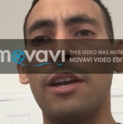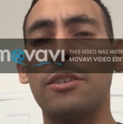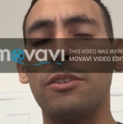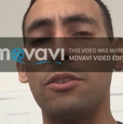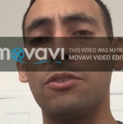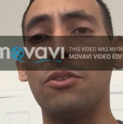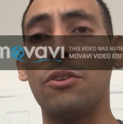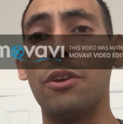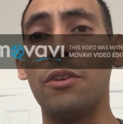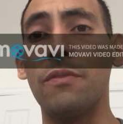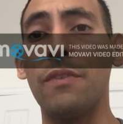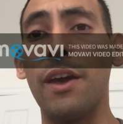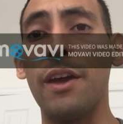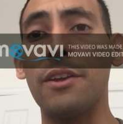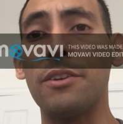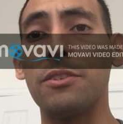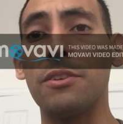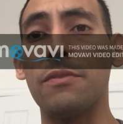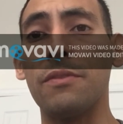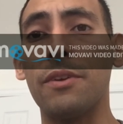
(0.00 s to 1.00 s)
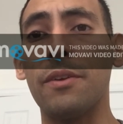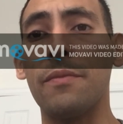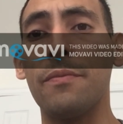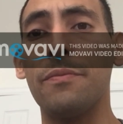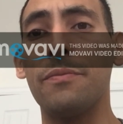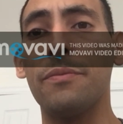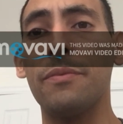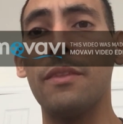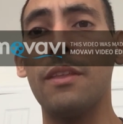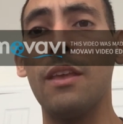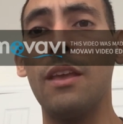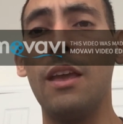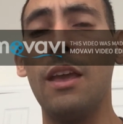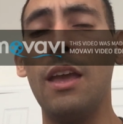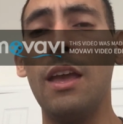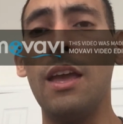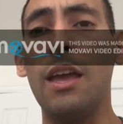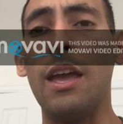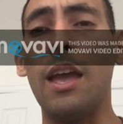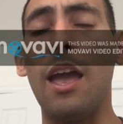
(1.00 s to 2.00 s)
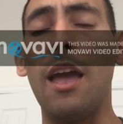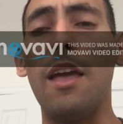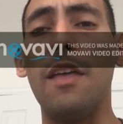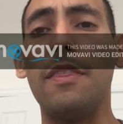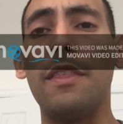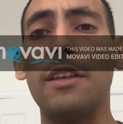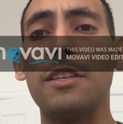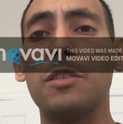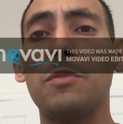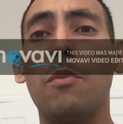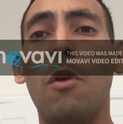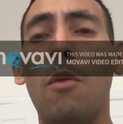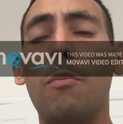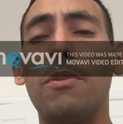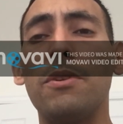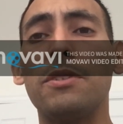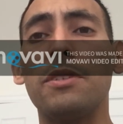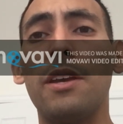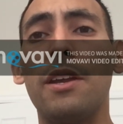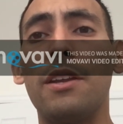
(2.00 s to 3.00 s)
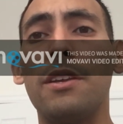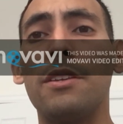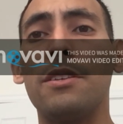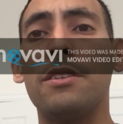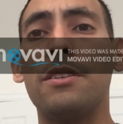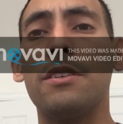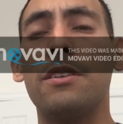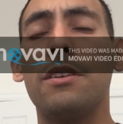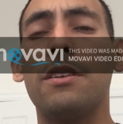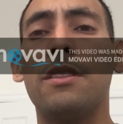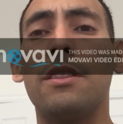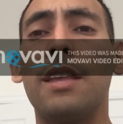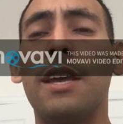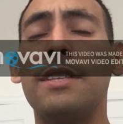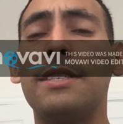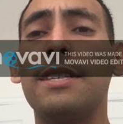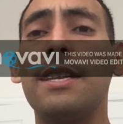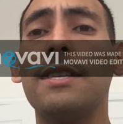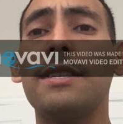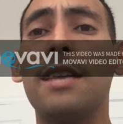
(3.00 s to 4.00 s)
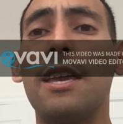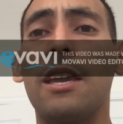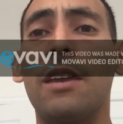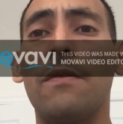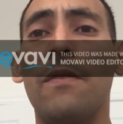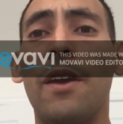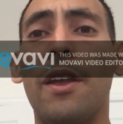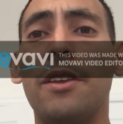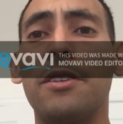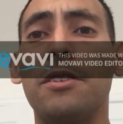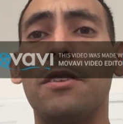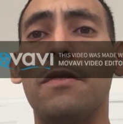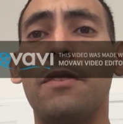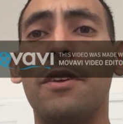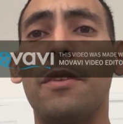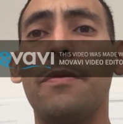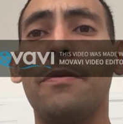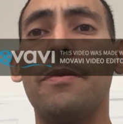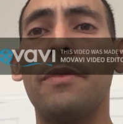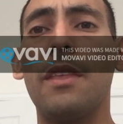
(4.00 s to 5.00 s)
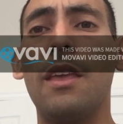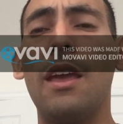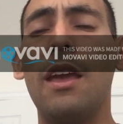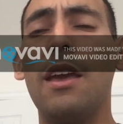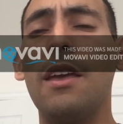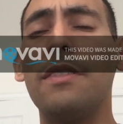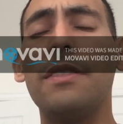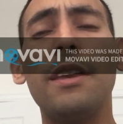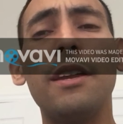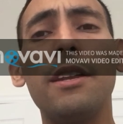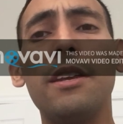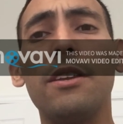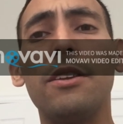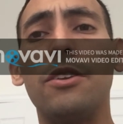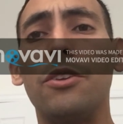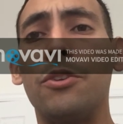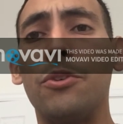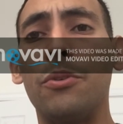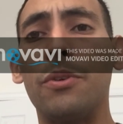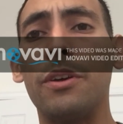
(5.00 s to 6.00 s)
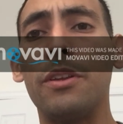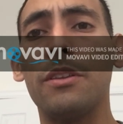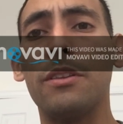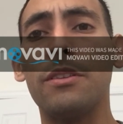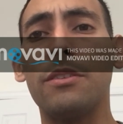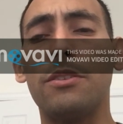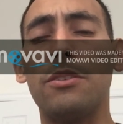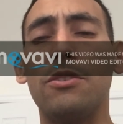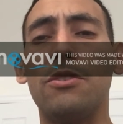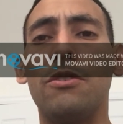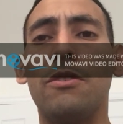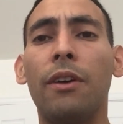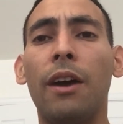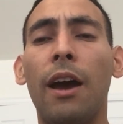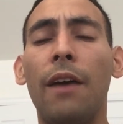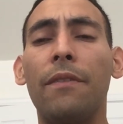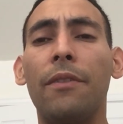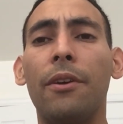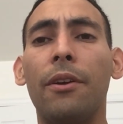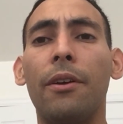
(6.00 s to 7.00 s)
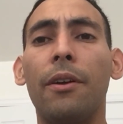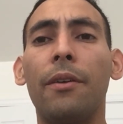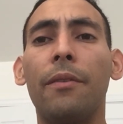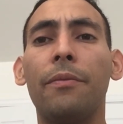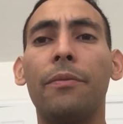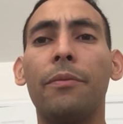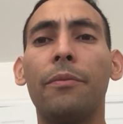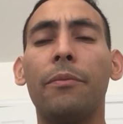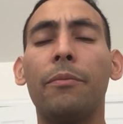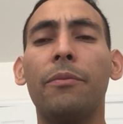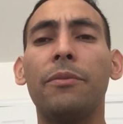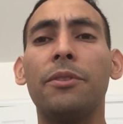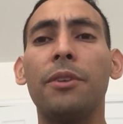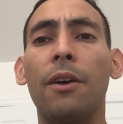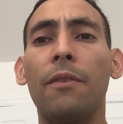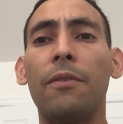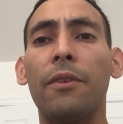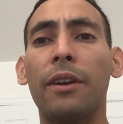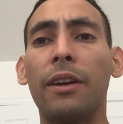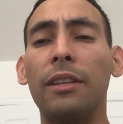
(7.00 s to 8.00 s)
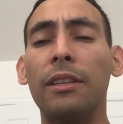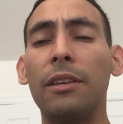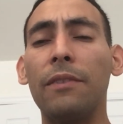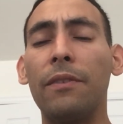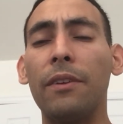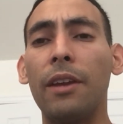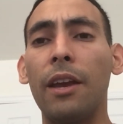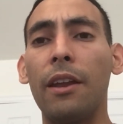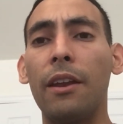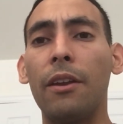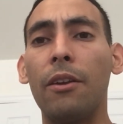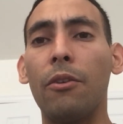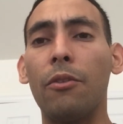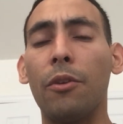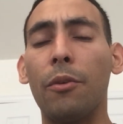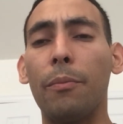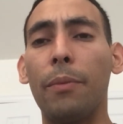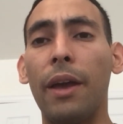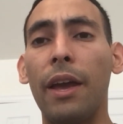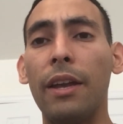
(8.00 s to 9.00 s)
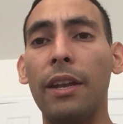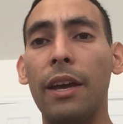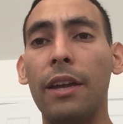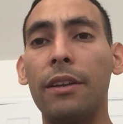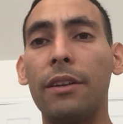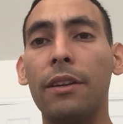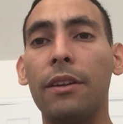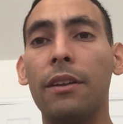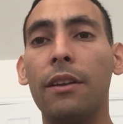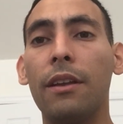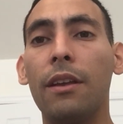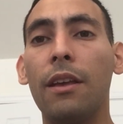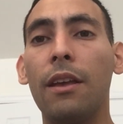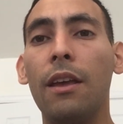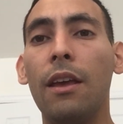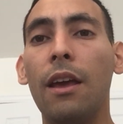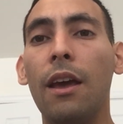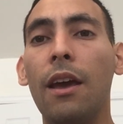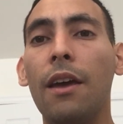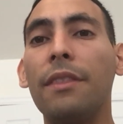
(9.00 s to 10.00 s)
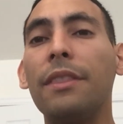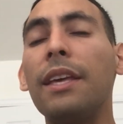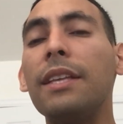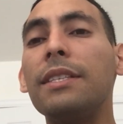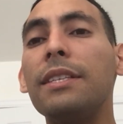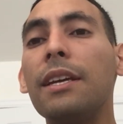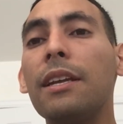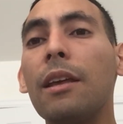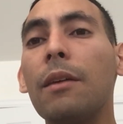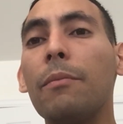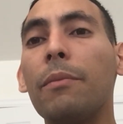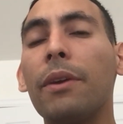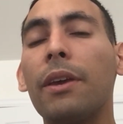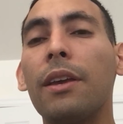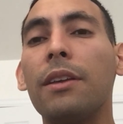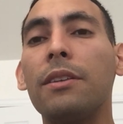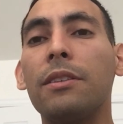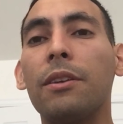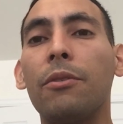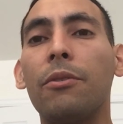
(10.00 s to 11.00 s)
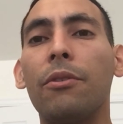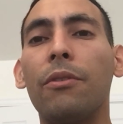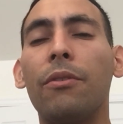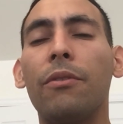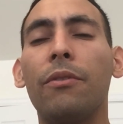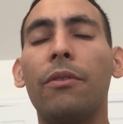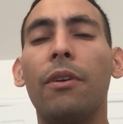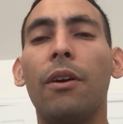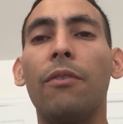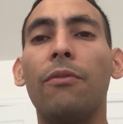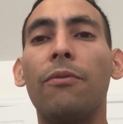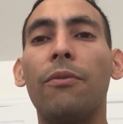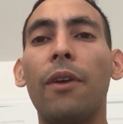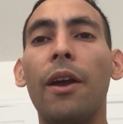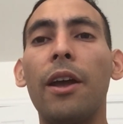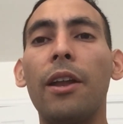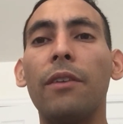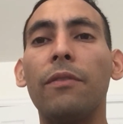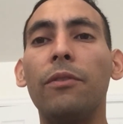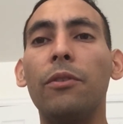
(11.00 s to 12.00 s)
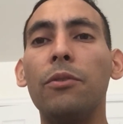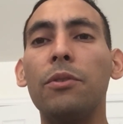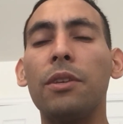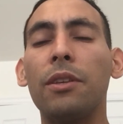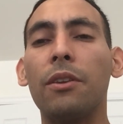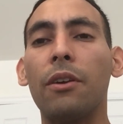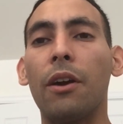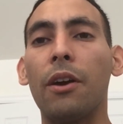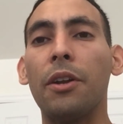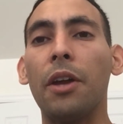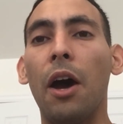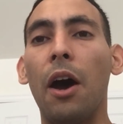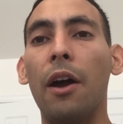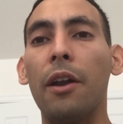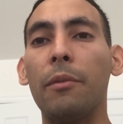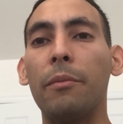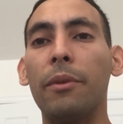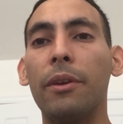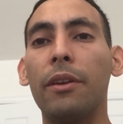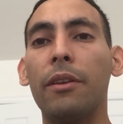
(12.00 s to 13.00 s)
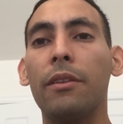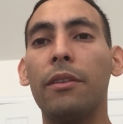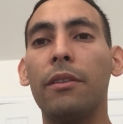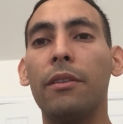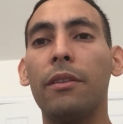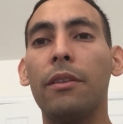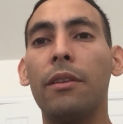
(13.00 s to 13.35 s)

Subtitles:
actually took advantage of it. And that small percentage that did take advantage of it, they didn't do it to have their suffering alleviated or their pain ended. They did it because they were afraid of losing their autonomy.